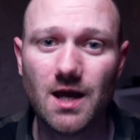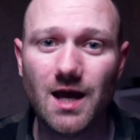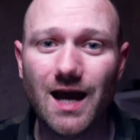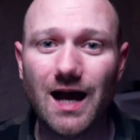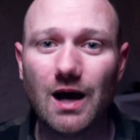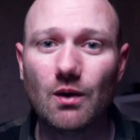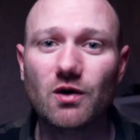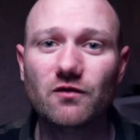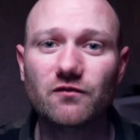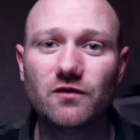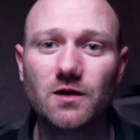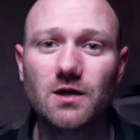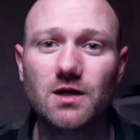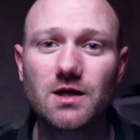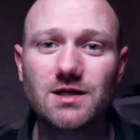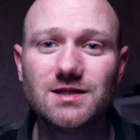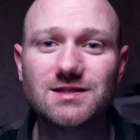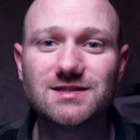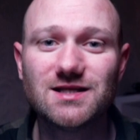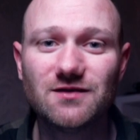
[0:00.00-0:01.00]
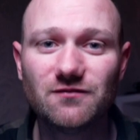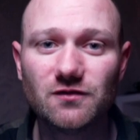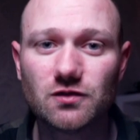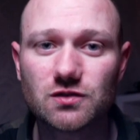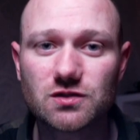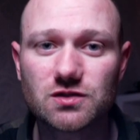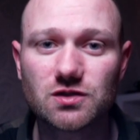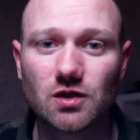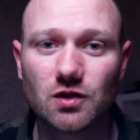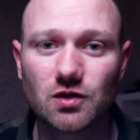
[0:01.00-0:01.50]
However,
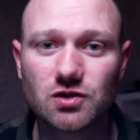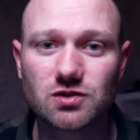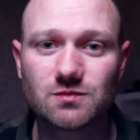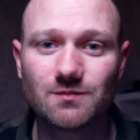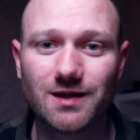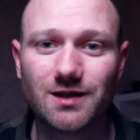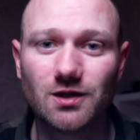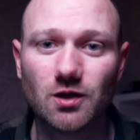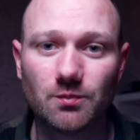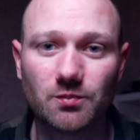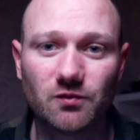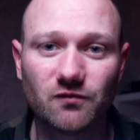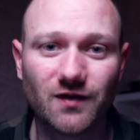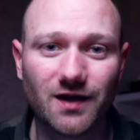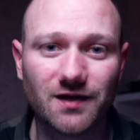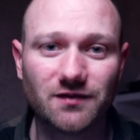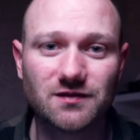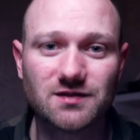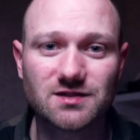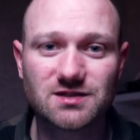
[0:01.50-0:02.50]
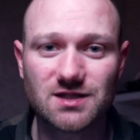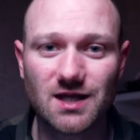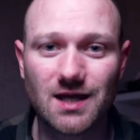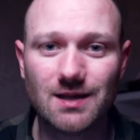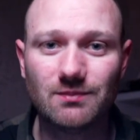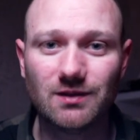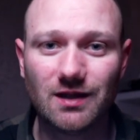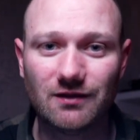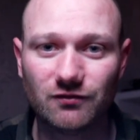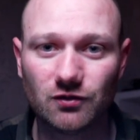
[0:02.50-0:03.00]
dividend stocks may not provide the
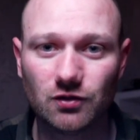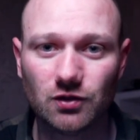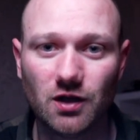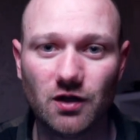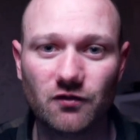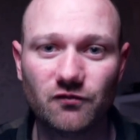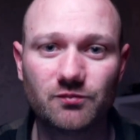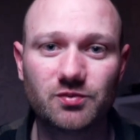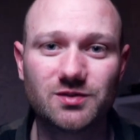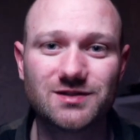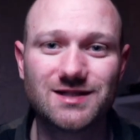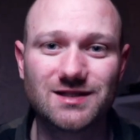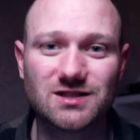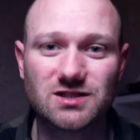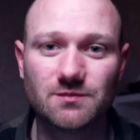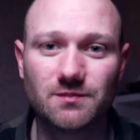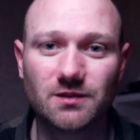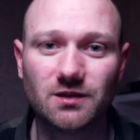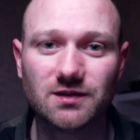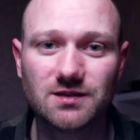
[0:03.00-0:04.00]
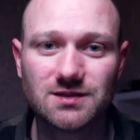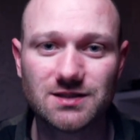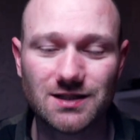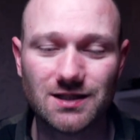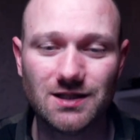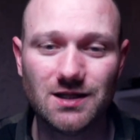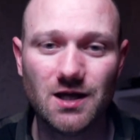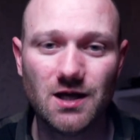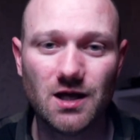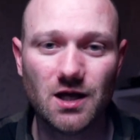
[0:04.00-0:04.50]
same level of
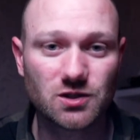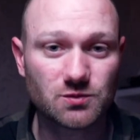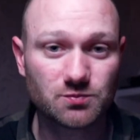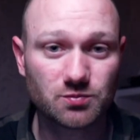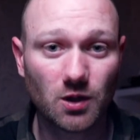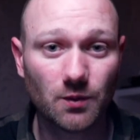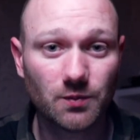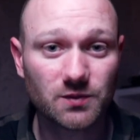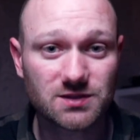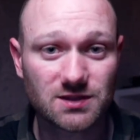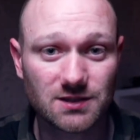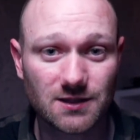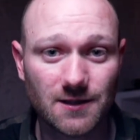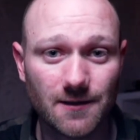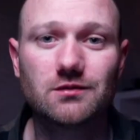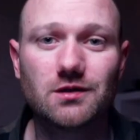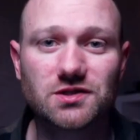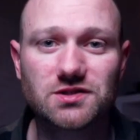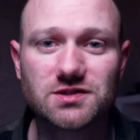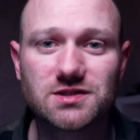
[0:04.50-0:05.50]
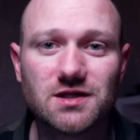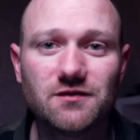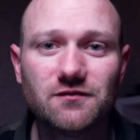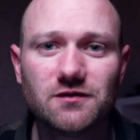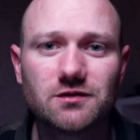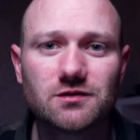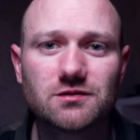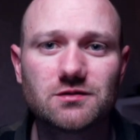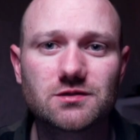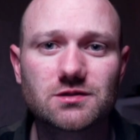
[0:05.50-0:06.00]
predictability as property, as
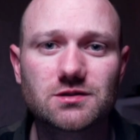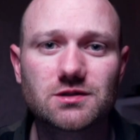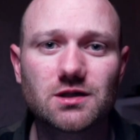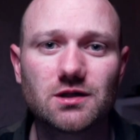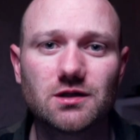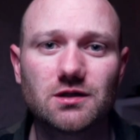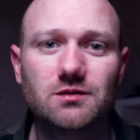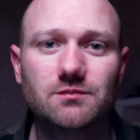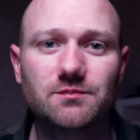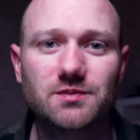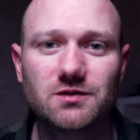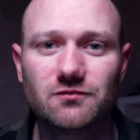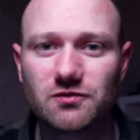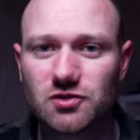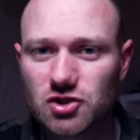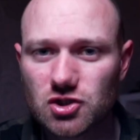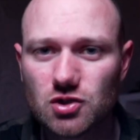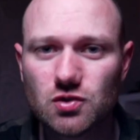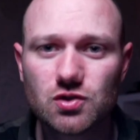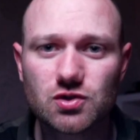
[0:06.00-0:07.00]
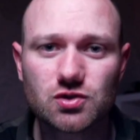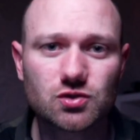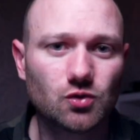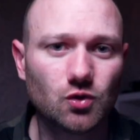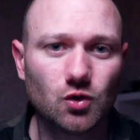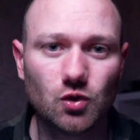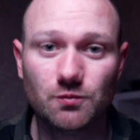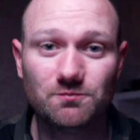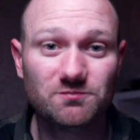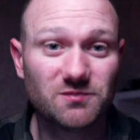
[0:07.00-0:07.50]
dividends can be reduced
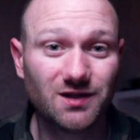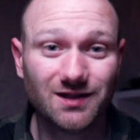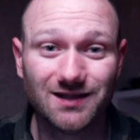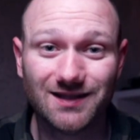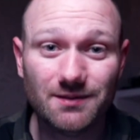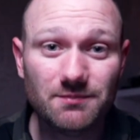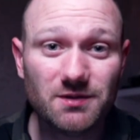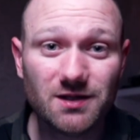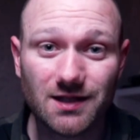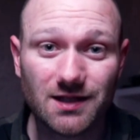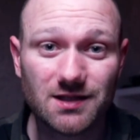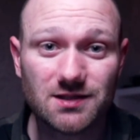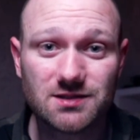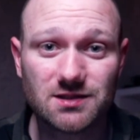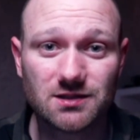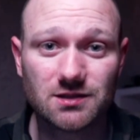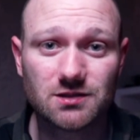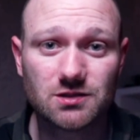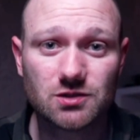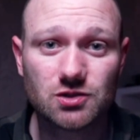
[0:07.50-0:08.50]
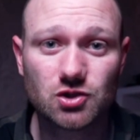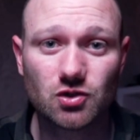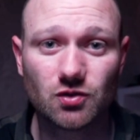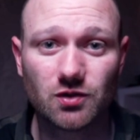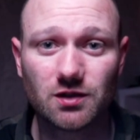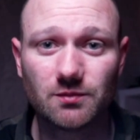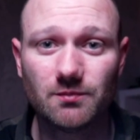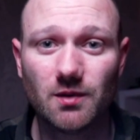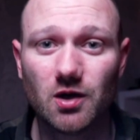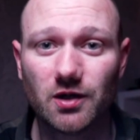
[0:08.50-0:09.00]
or eliminated
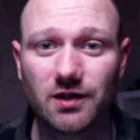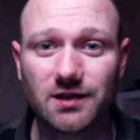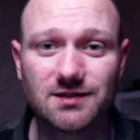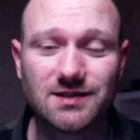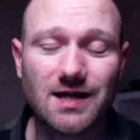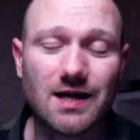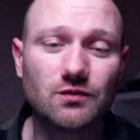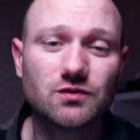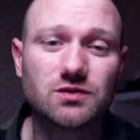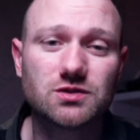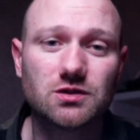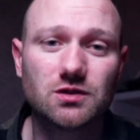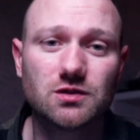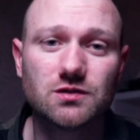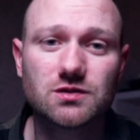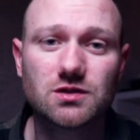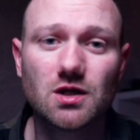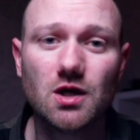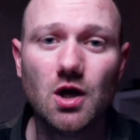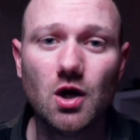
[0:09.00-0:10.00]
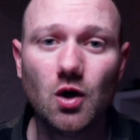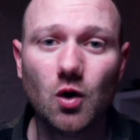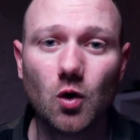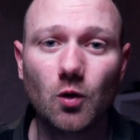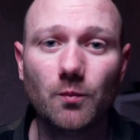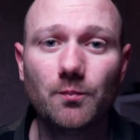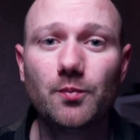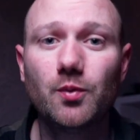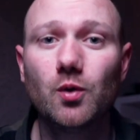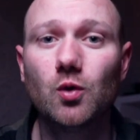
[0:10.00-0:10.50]
during market downturns
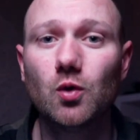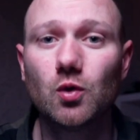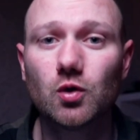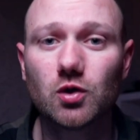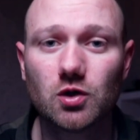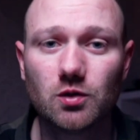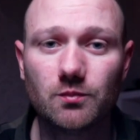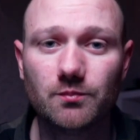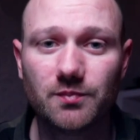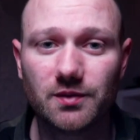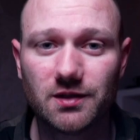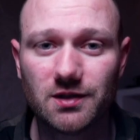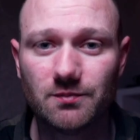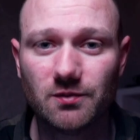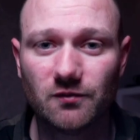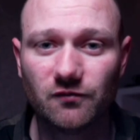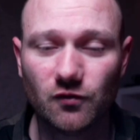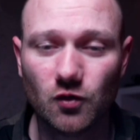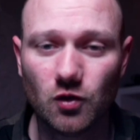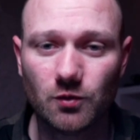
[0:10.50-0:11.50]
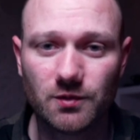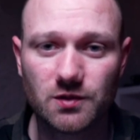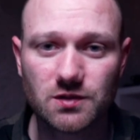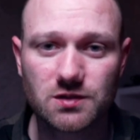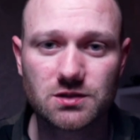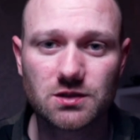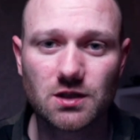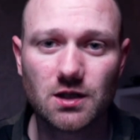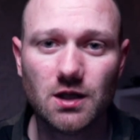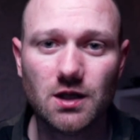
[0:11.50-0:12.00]
or poor company
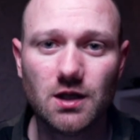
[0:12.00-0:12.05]
performance.